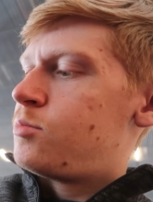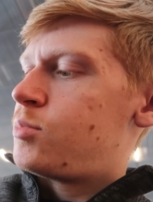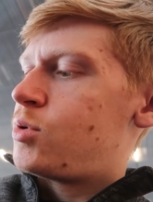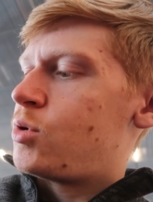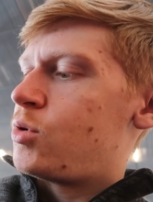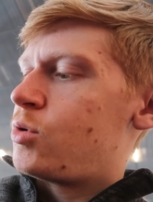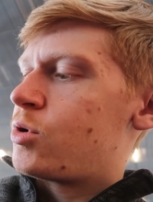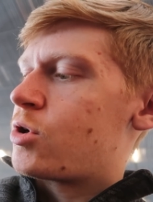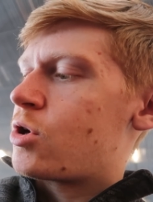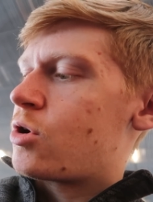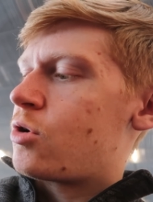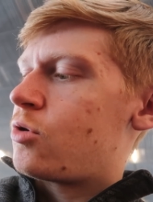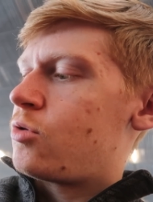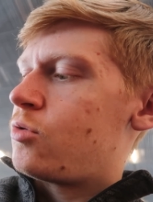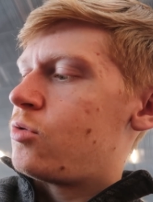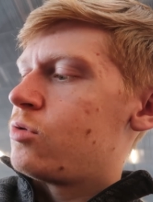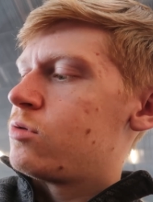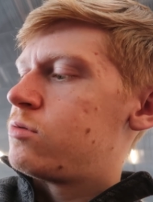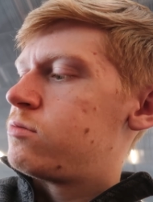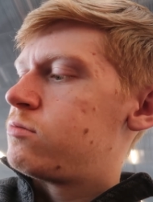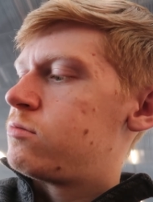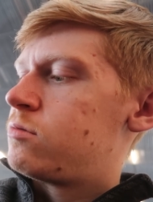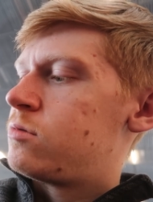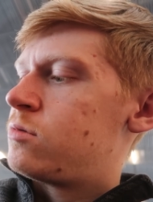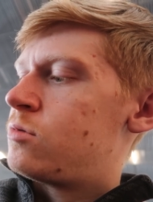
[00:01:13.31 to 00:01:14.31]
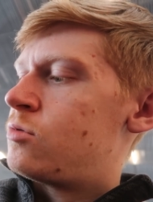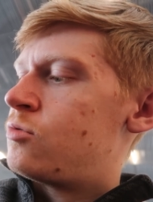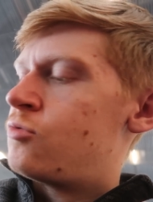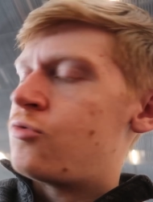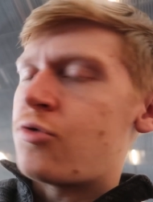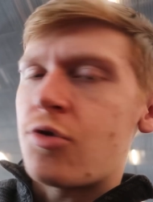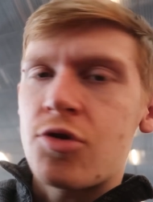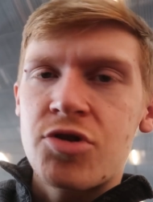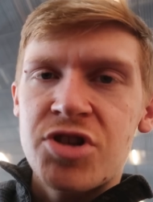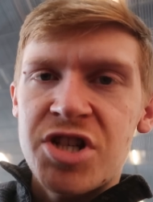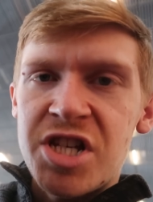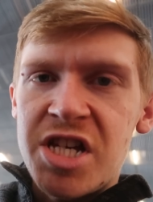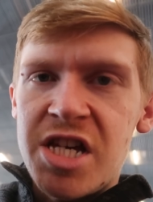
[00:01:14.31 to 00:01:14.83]
Pollo
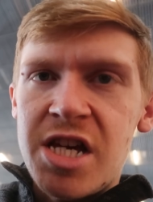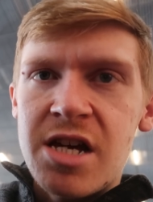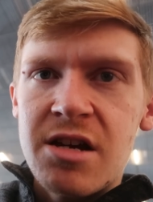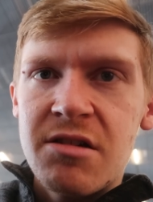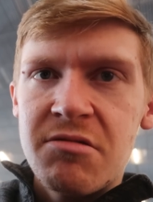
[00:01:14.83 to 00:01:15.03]
roti.